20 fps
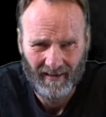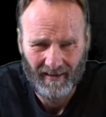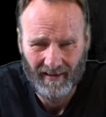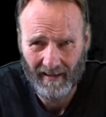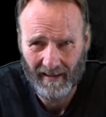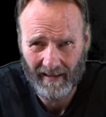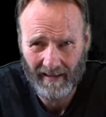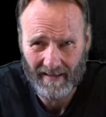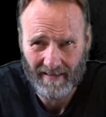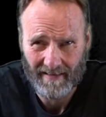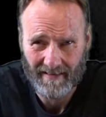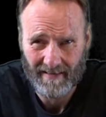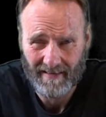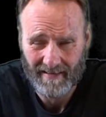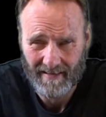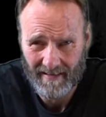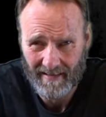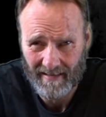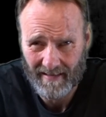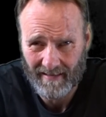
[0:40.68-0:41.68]
hilarious
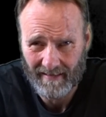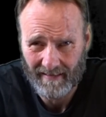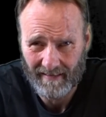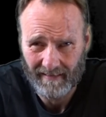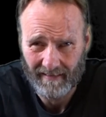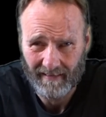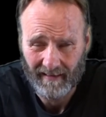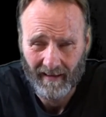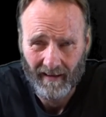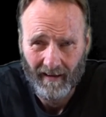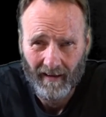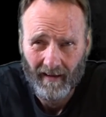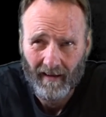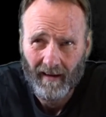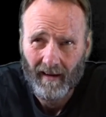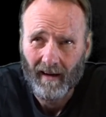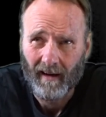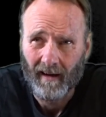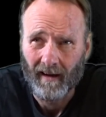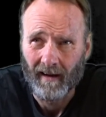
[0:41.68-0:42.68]
to see
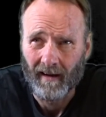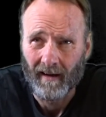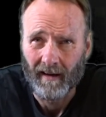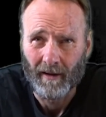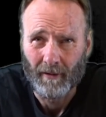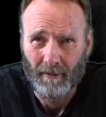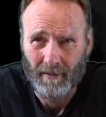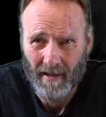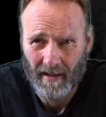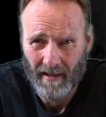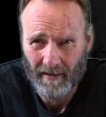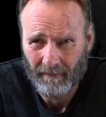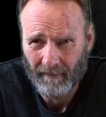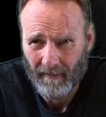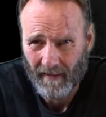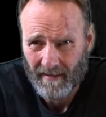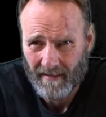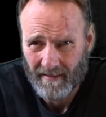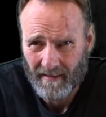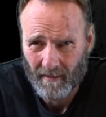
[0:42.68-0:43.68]
how
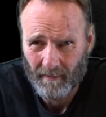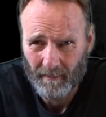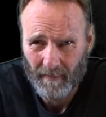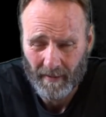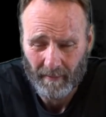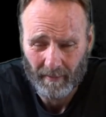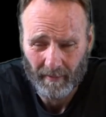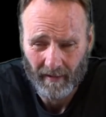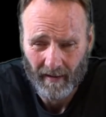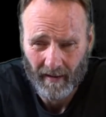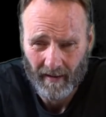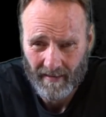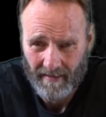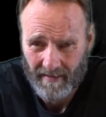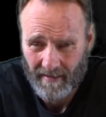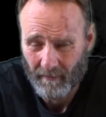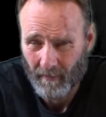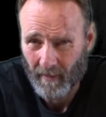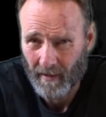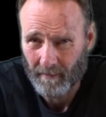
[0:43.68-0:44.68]
terrified some people are
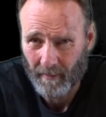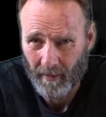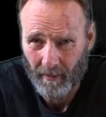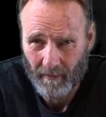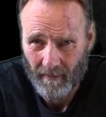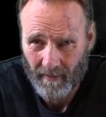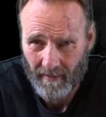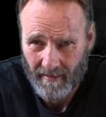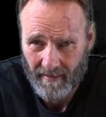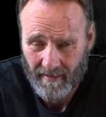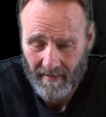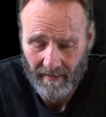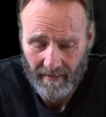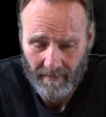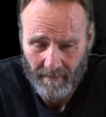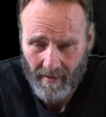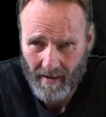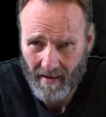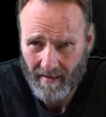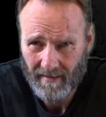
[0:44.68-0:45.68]
as they run about with their
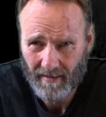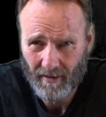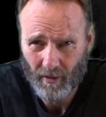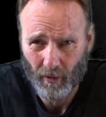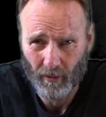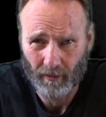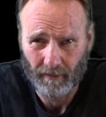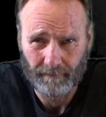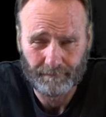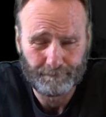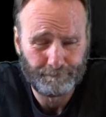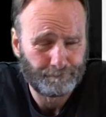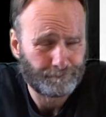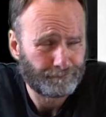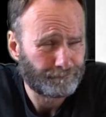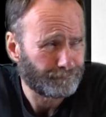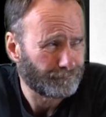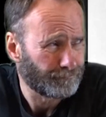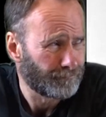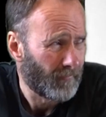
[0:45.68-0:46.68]
silly masks on.
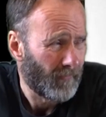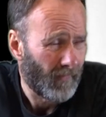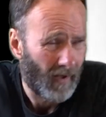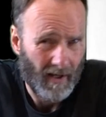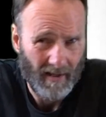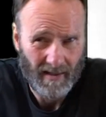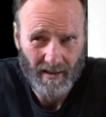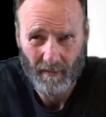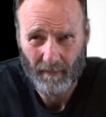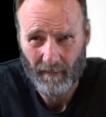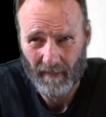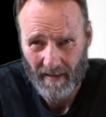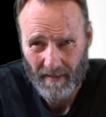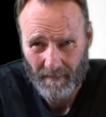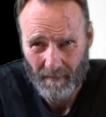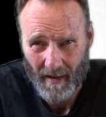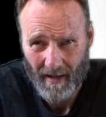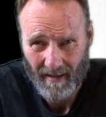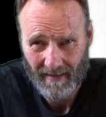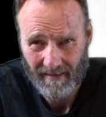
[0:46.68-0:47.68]
As if
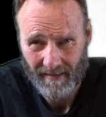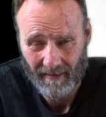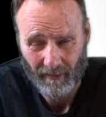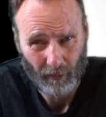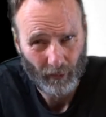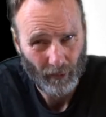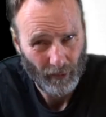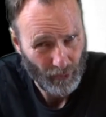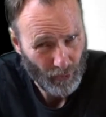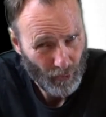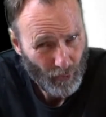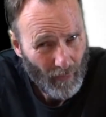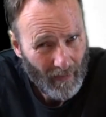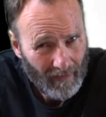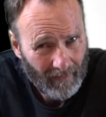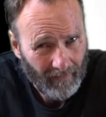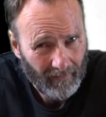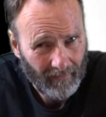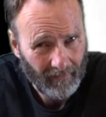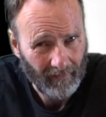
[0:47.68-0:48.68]
these masks are going to do
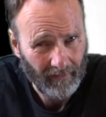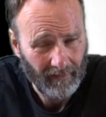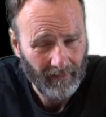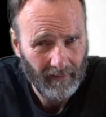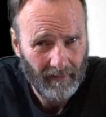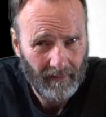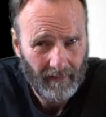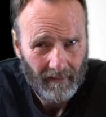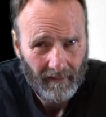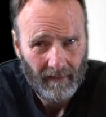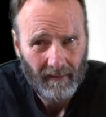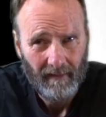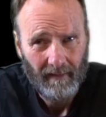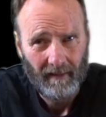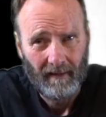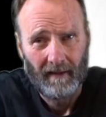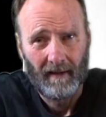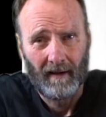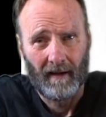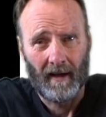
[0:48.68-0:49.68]
anything.
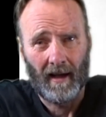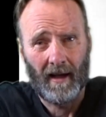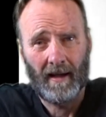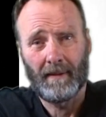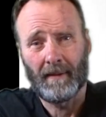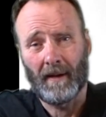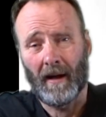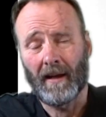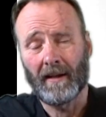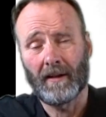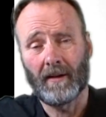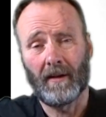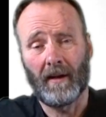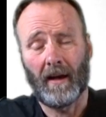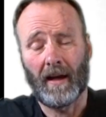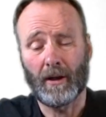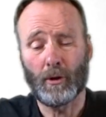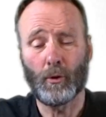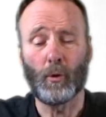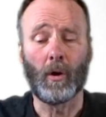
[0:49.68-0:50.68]

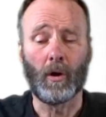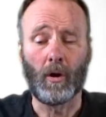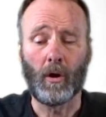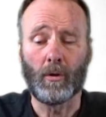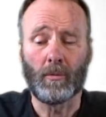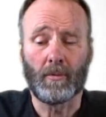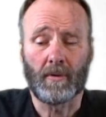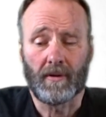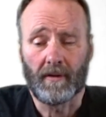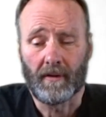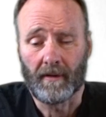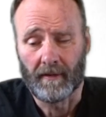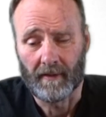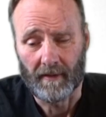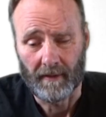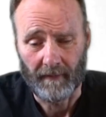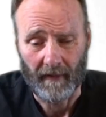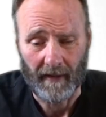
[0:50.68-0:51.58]
I go along with the